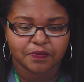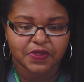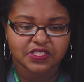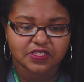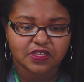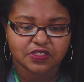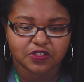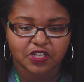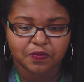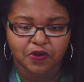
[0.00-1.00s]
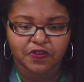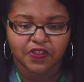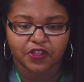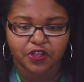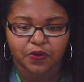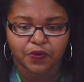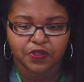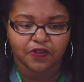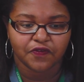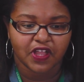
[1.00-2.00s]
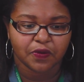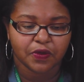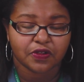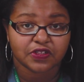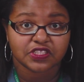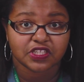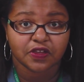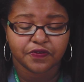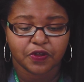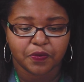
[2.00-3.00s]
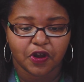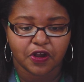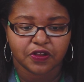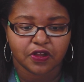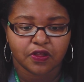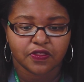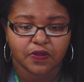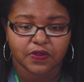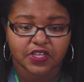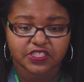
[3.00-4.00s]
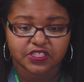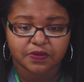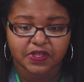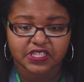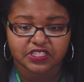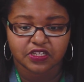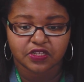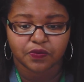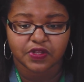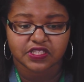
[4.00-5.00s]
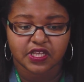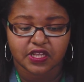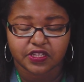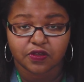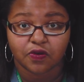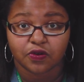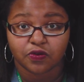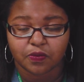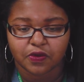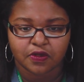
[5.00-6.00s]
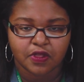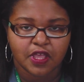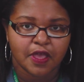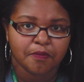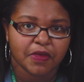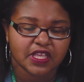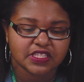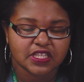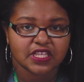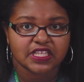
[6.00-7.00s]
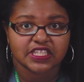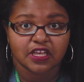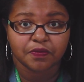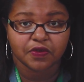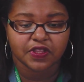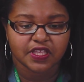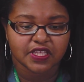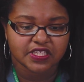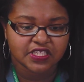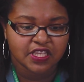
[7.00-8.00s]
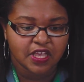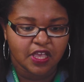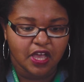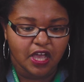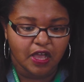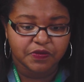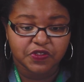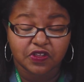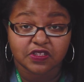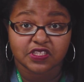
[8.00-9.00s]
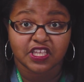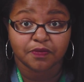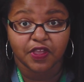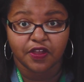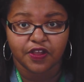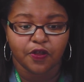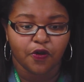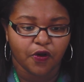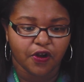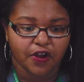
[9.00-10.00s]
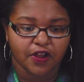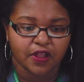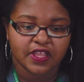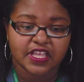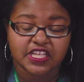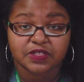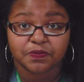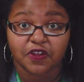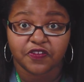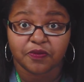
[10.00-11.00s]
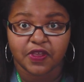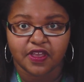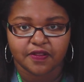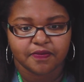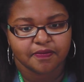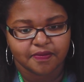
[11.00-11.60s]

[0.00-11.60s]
Basically, the turning point that occurs when you evaluate yourself, your partner, the relationship by studying what is ideal or normal. Basically, an example is, I'm too young to get married, or he's a perfect man.